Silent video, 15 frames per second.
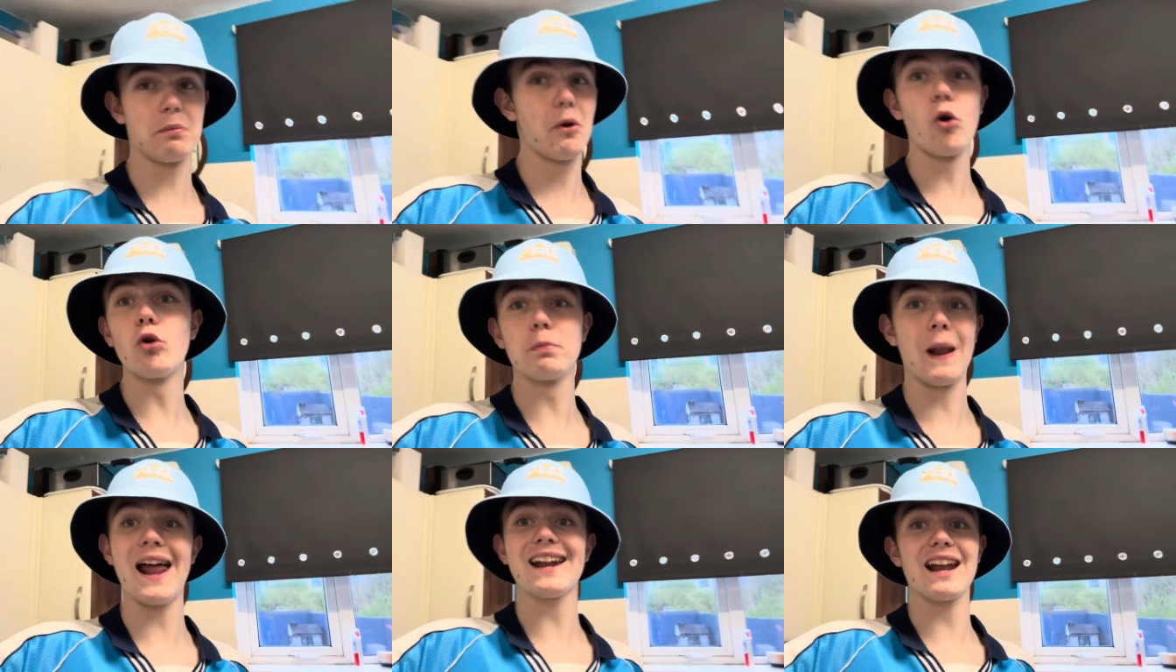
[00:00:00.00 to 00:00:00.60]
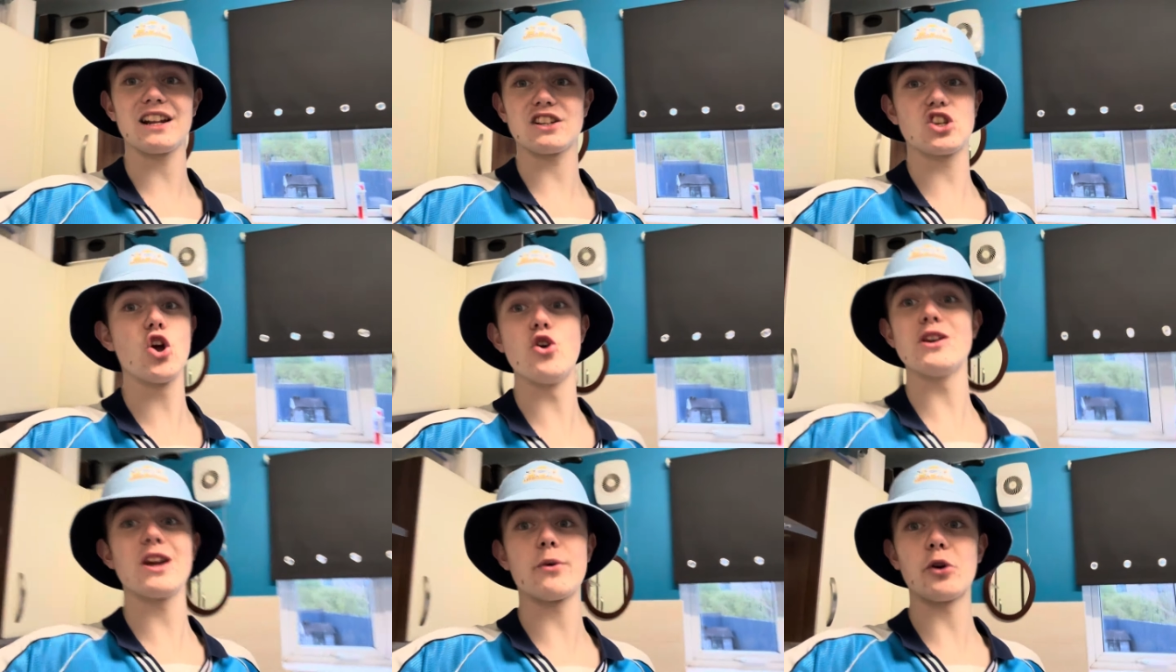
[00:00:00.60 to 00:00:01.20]
all playing like two
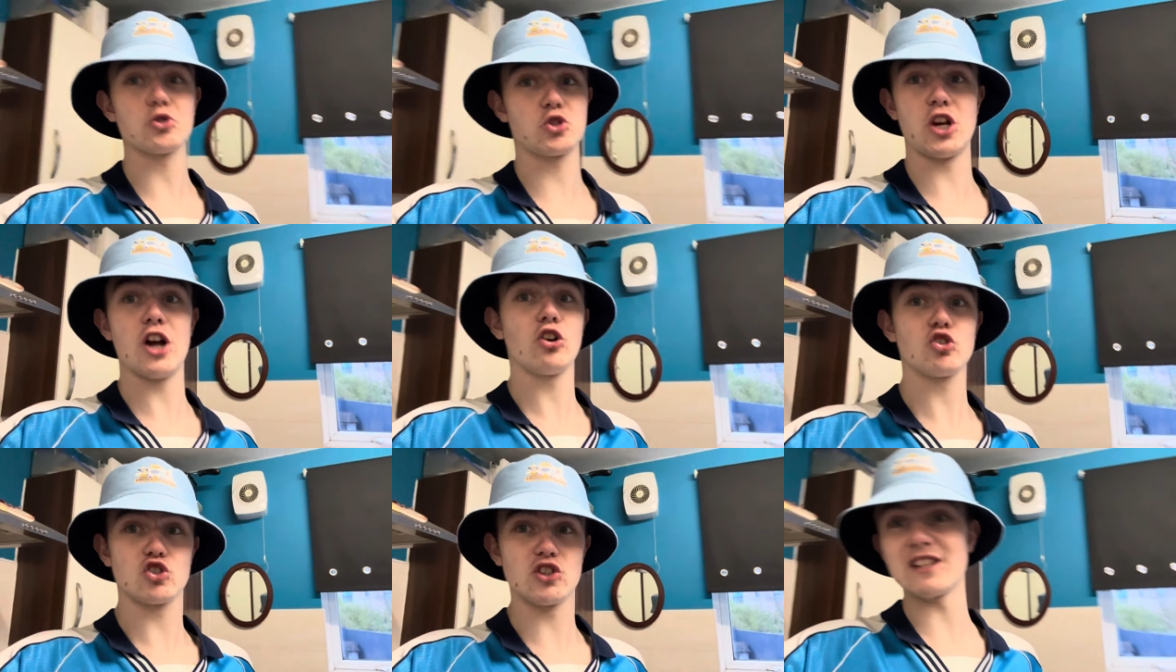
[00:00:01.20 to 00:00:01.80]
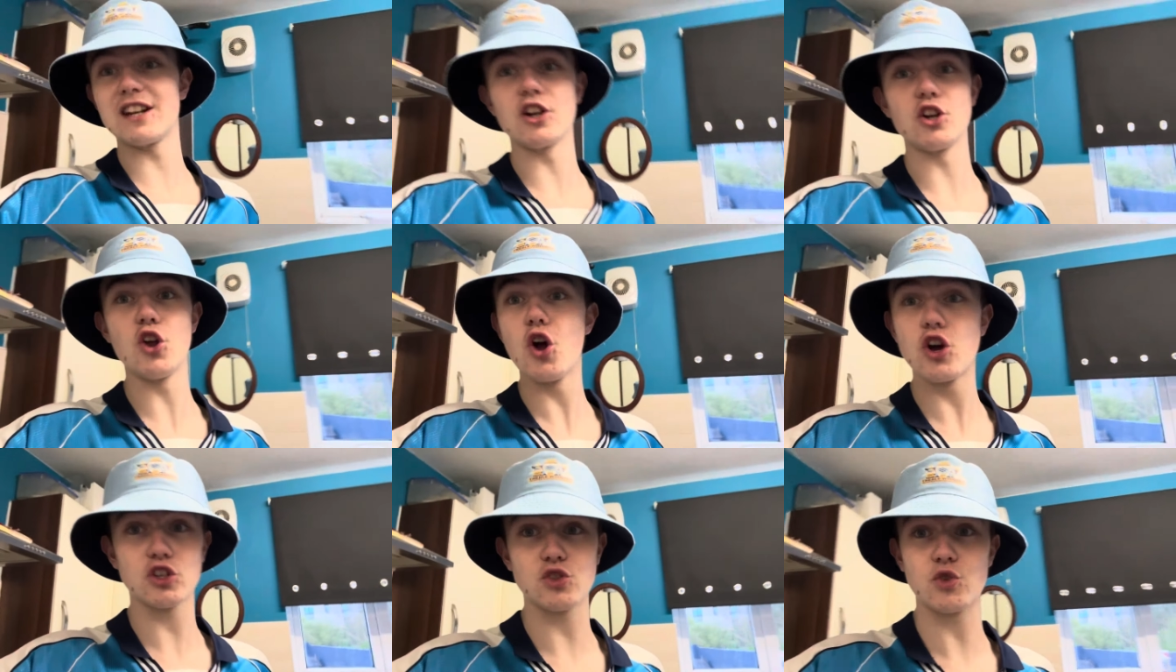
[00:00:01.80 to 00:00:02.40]
year old children in a
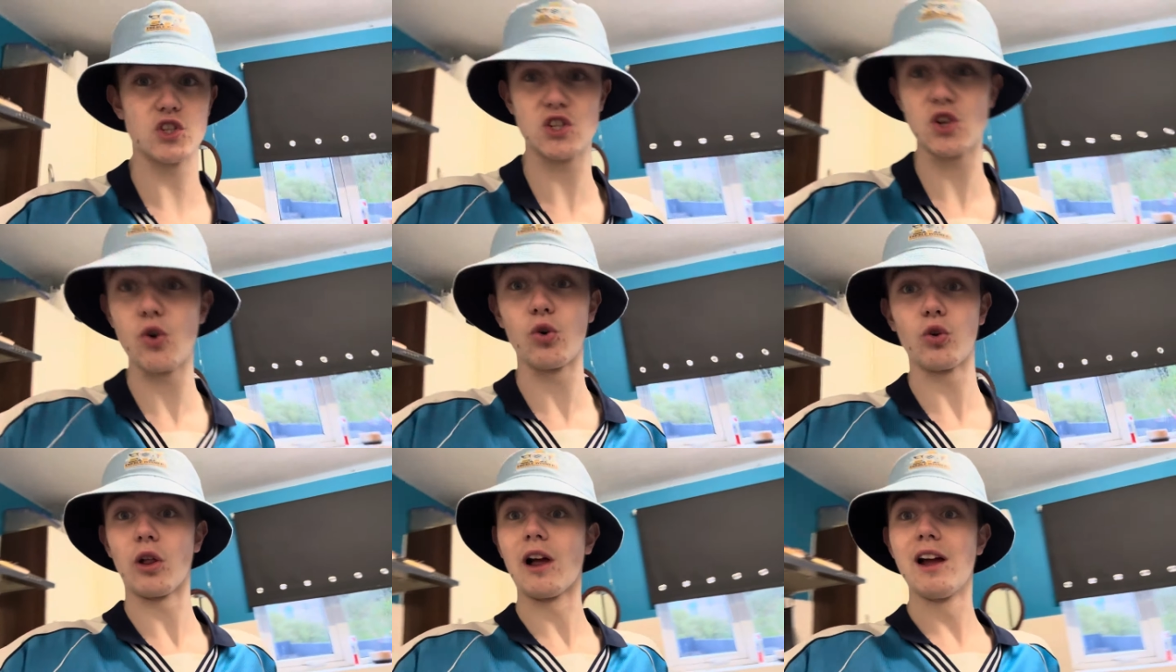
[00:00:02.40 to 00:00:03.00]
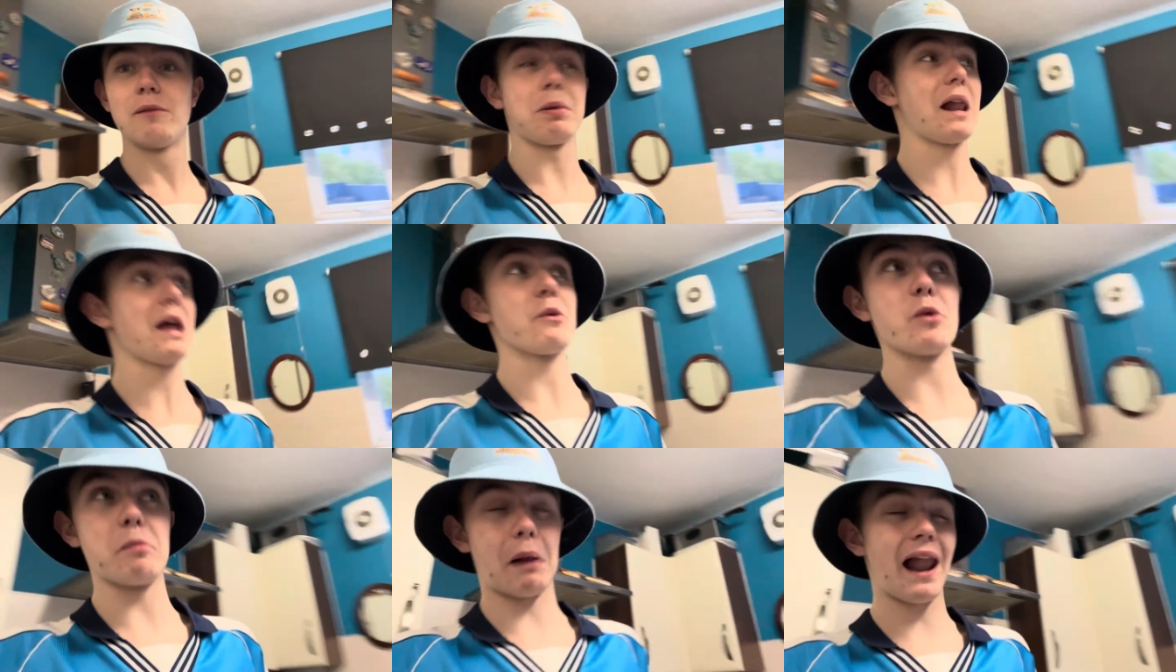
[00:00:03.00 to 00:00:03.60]
nursery school,
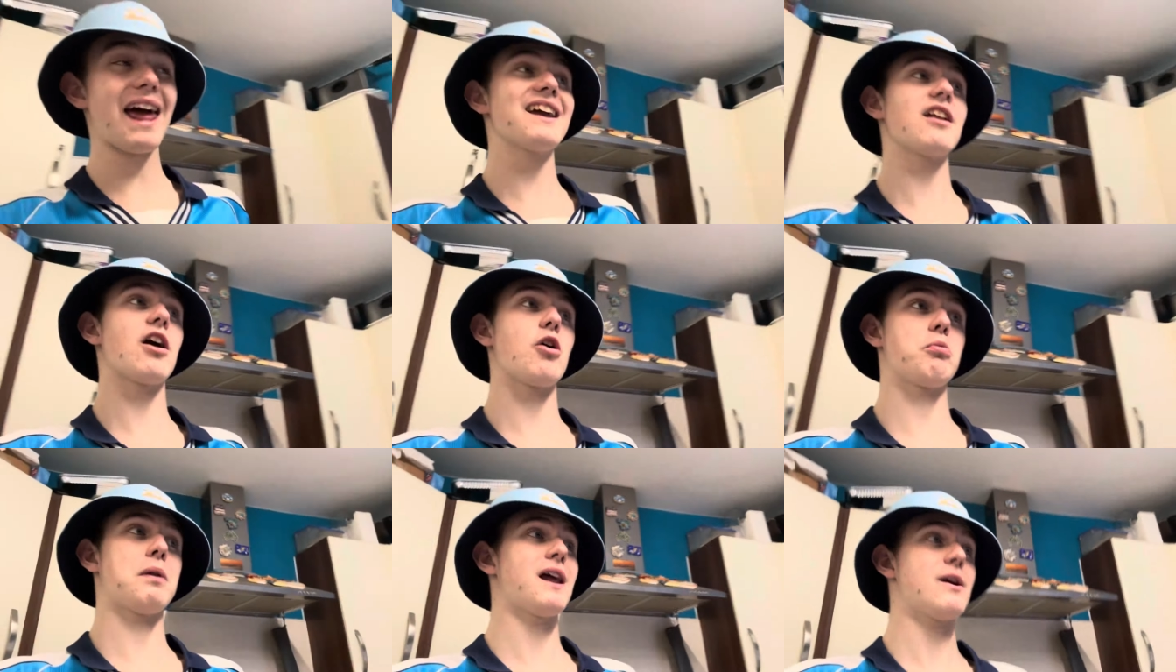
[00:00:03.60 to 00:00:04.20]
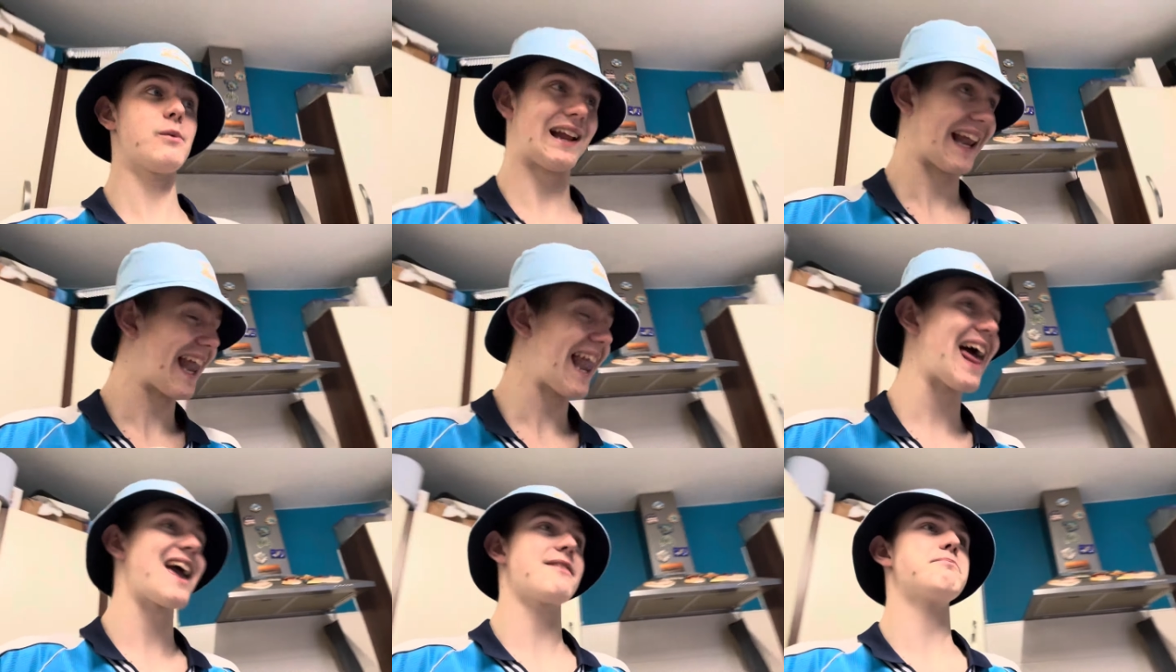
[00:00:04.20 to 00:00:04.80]
playing with Play Doh, playing with
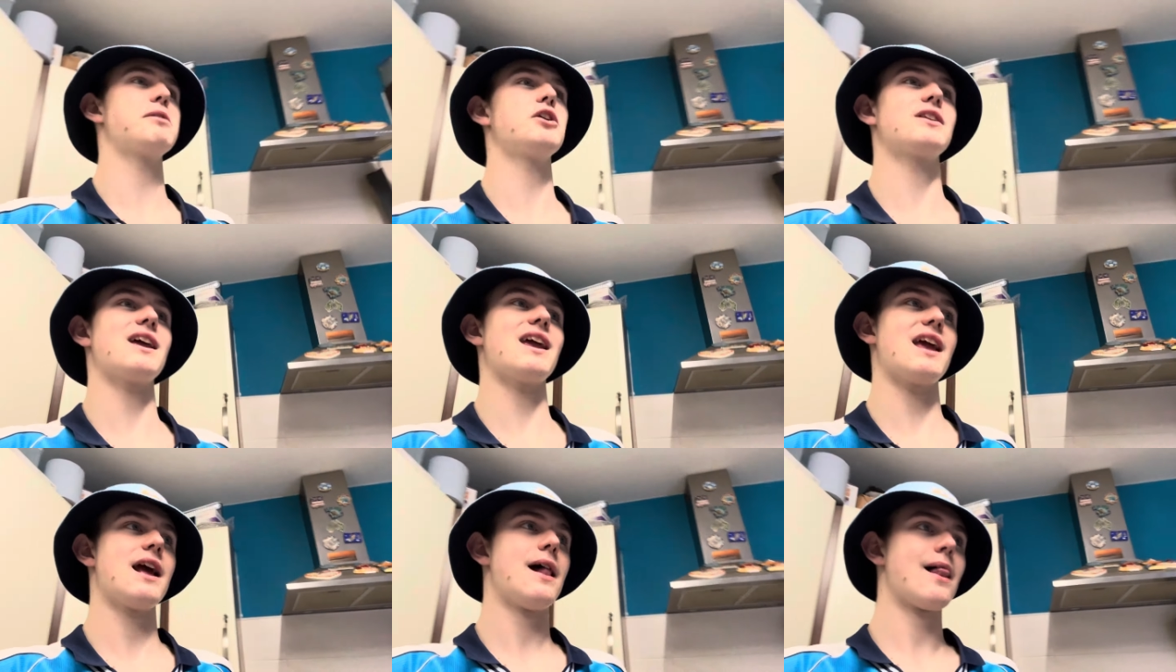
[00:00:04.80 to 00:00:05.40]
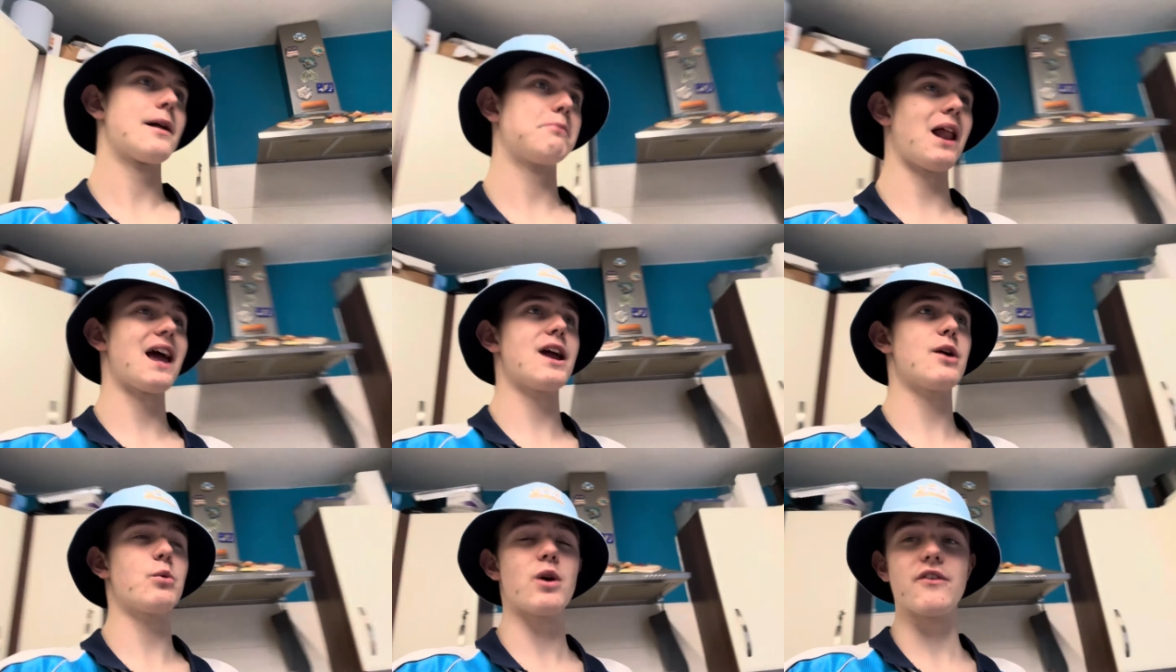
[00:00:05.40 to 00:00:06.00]
clay, bloody
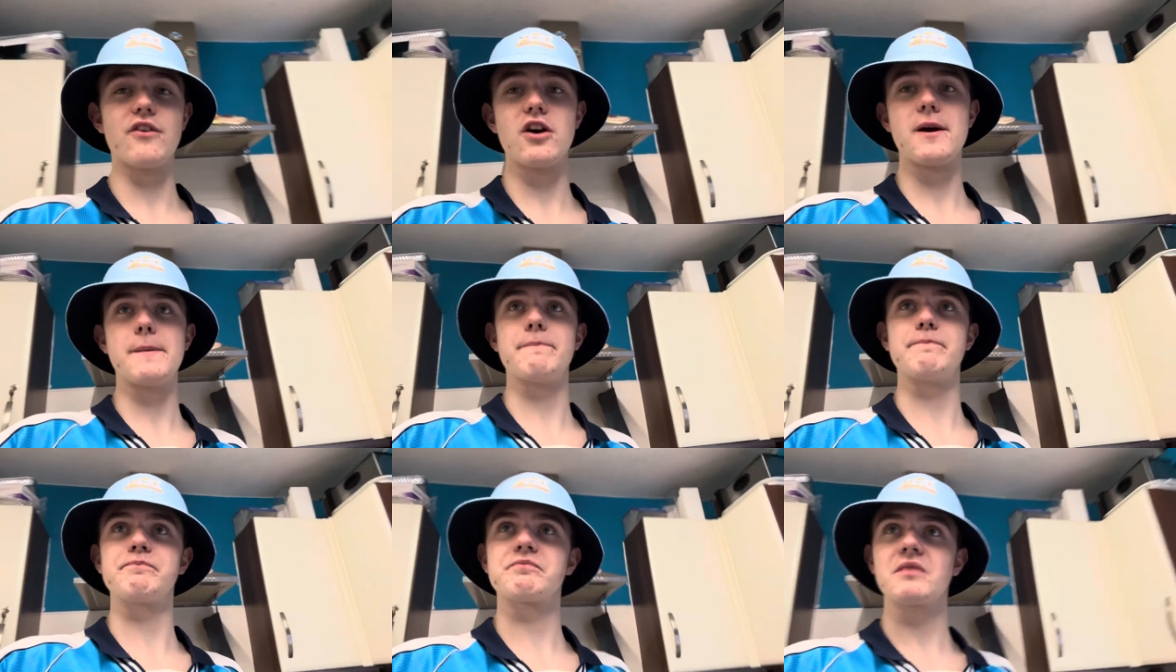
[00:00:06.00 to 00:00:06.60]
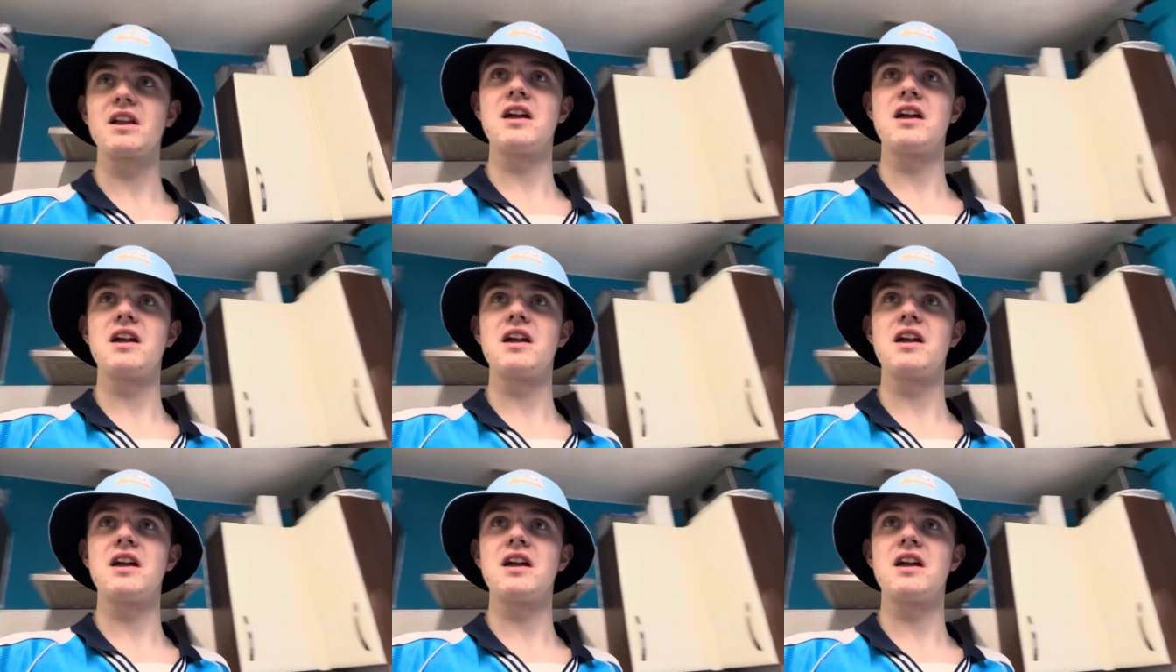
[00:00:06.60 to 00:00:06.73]
playing with um,